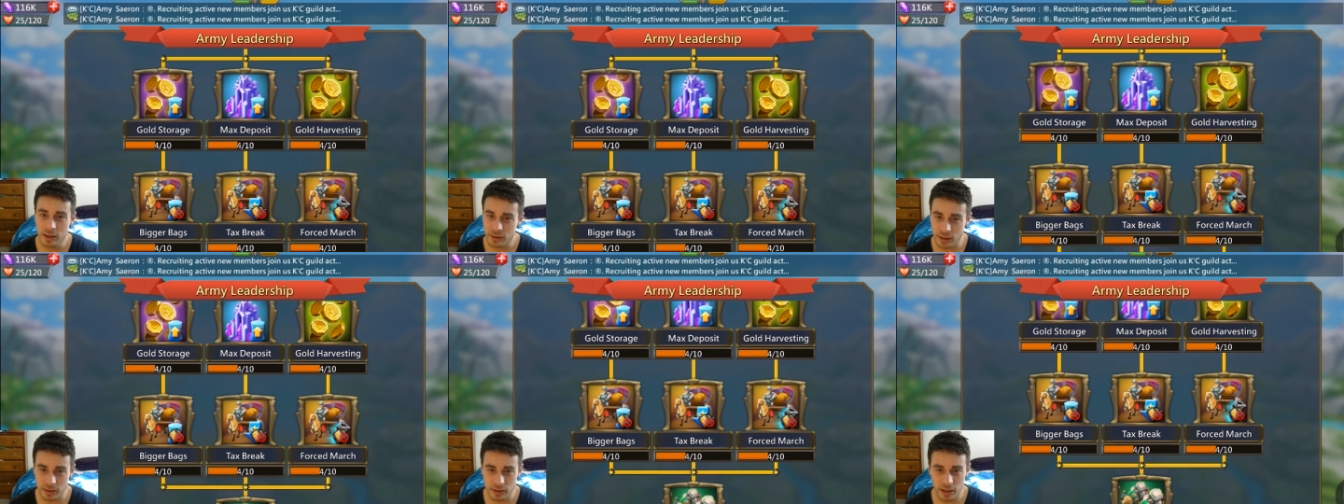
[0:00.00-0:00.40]

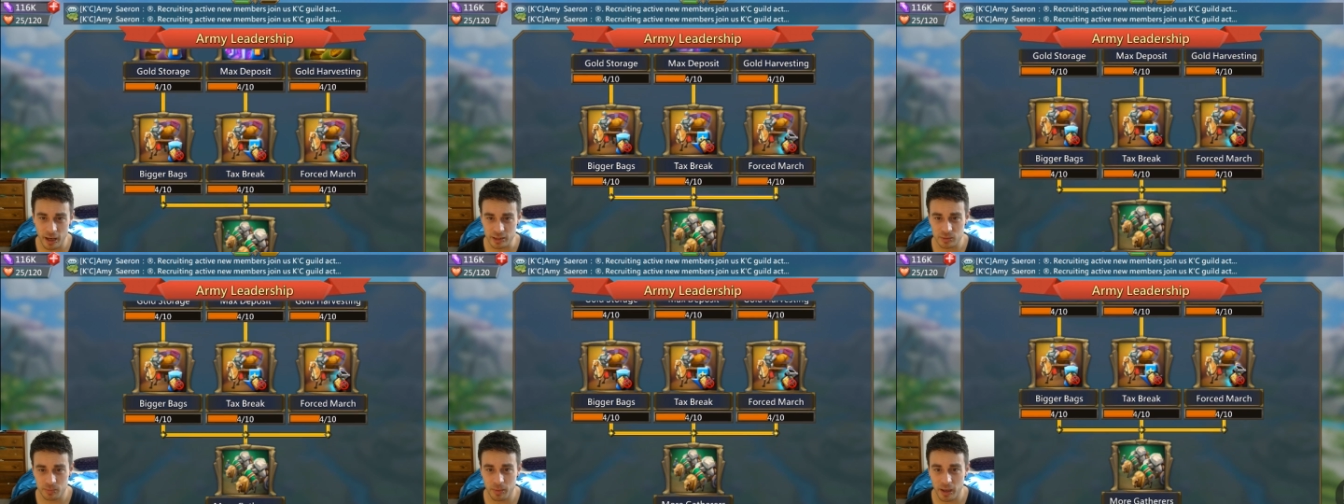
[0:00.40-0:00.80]
then
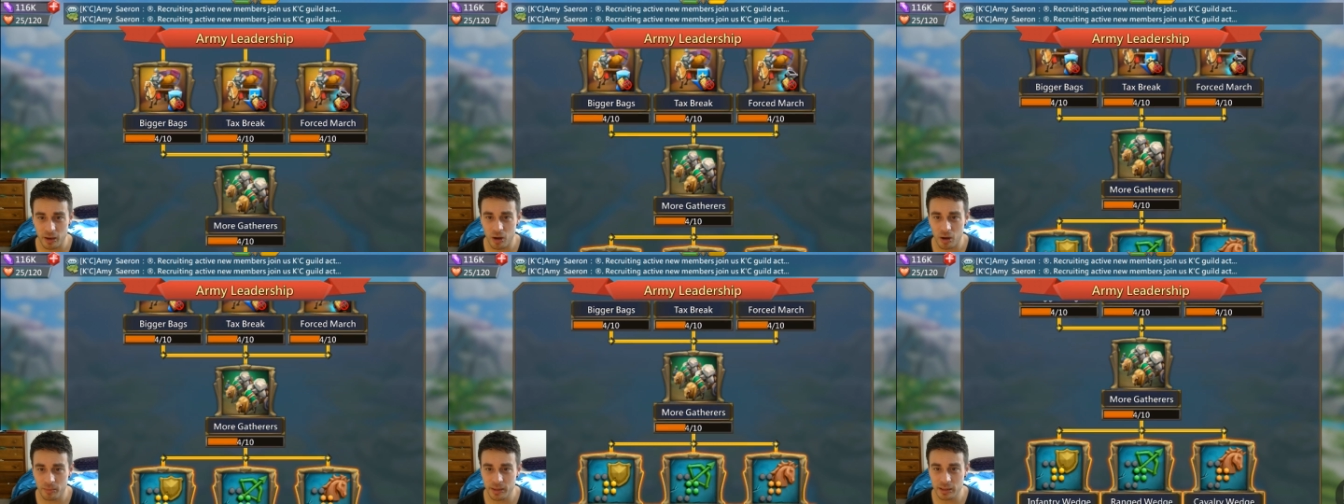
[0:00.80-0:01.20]
yes, by
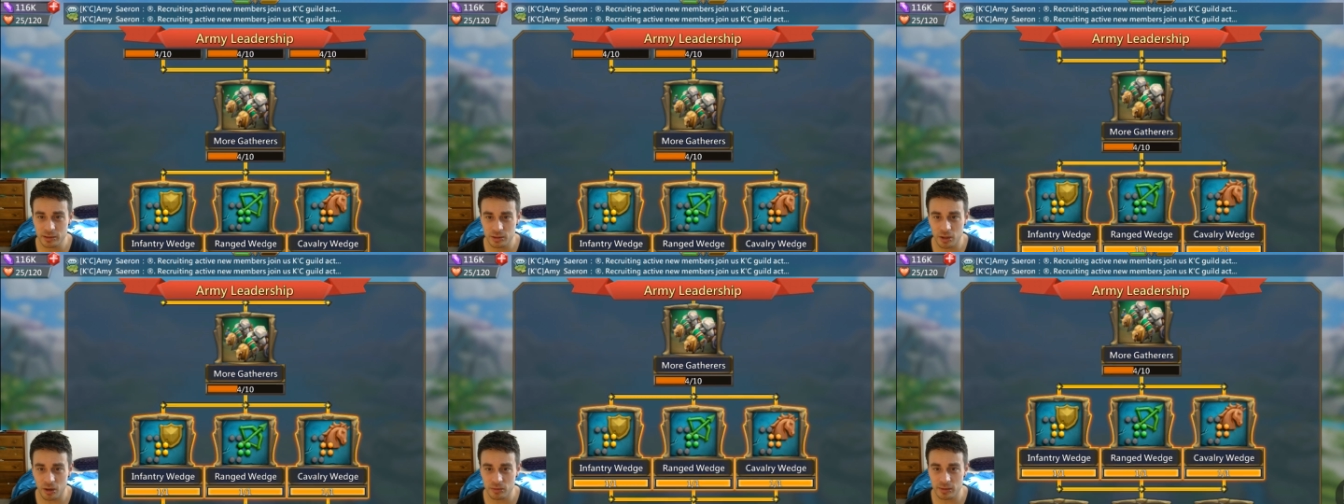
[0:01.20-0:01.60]
all
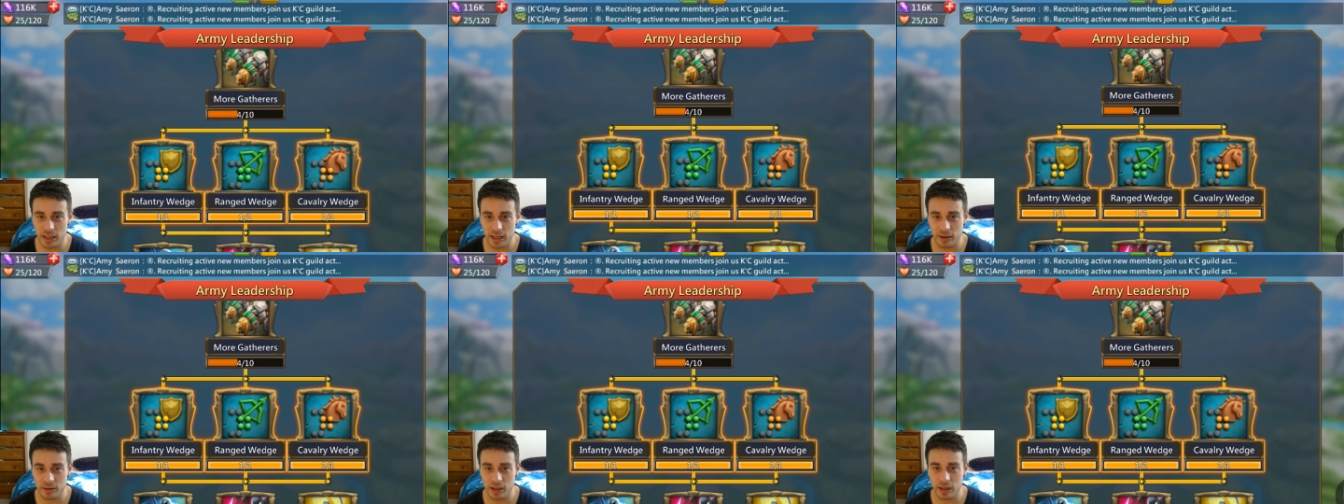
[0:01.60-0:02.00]
means go
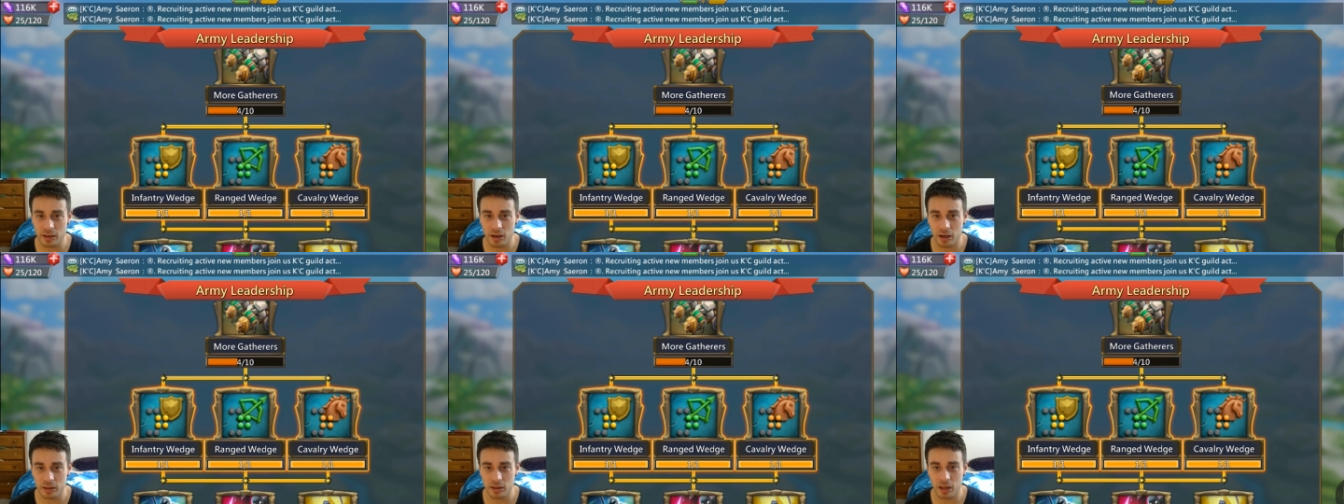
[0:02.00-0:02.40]
down and
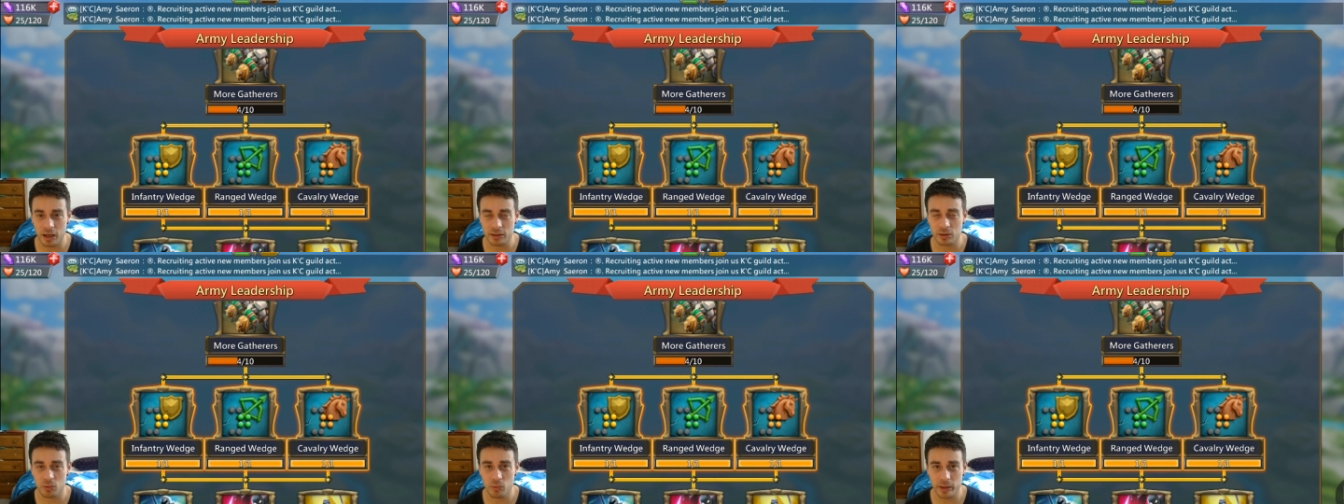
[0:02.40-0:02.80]

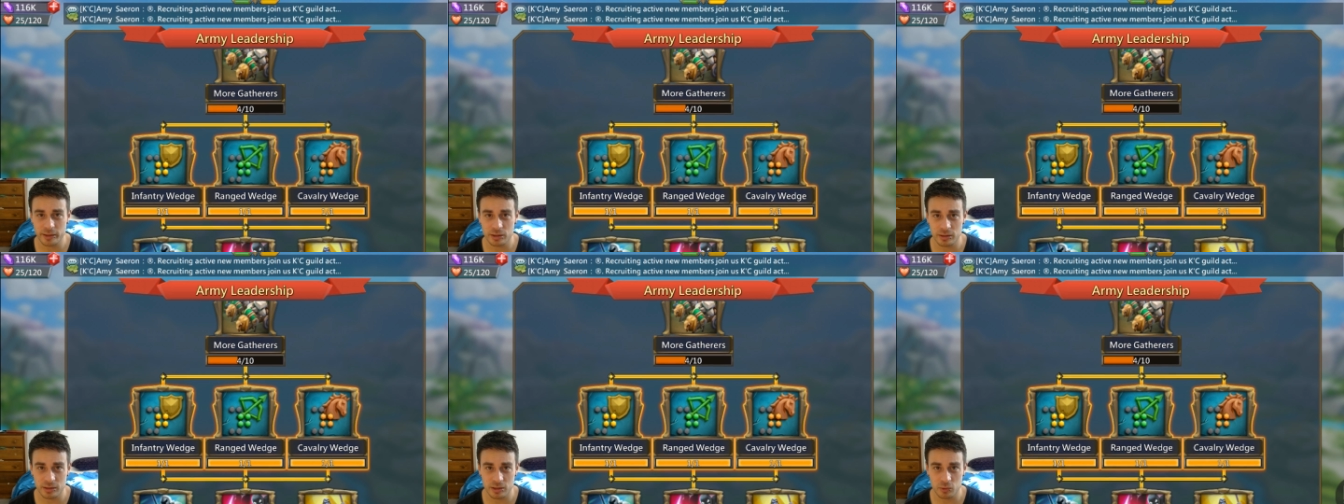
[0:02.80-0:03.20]
unlock the
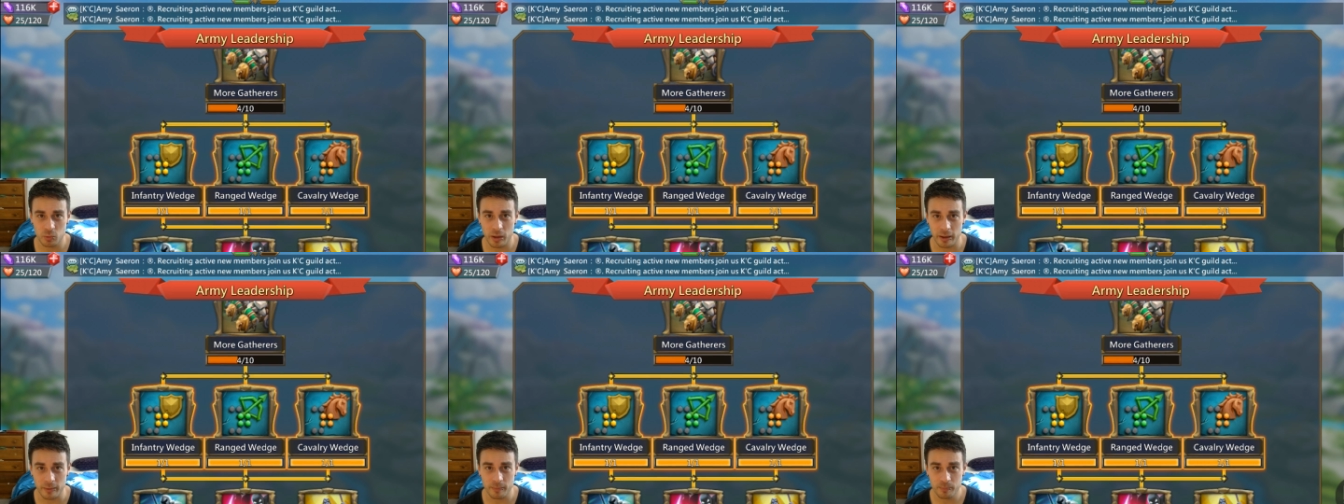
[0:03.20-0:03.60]
wedges as
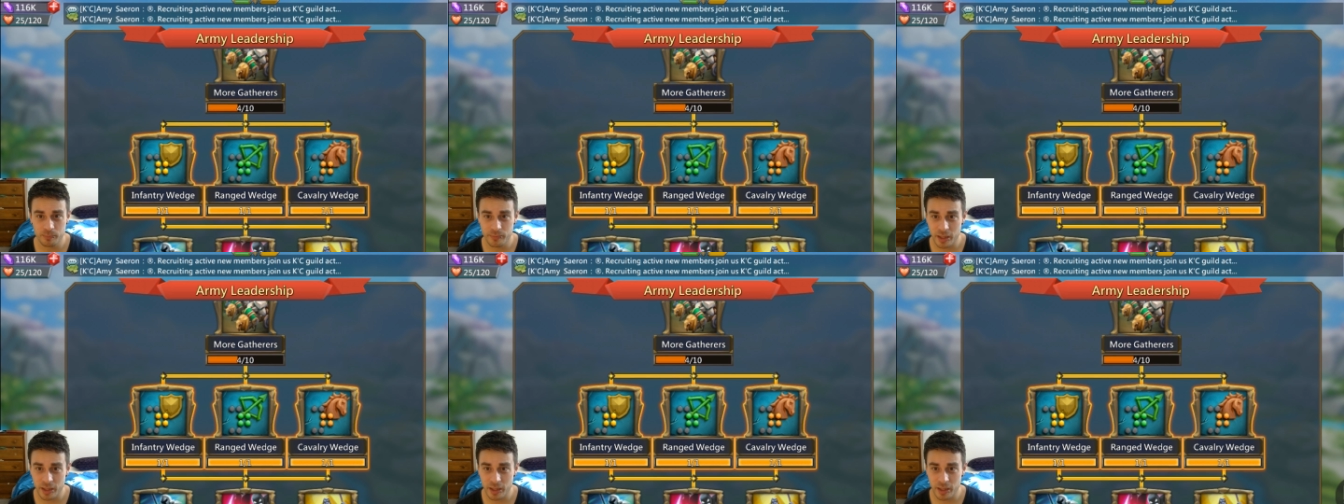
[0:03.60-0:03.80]
well.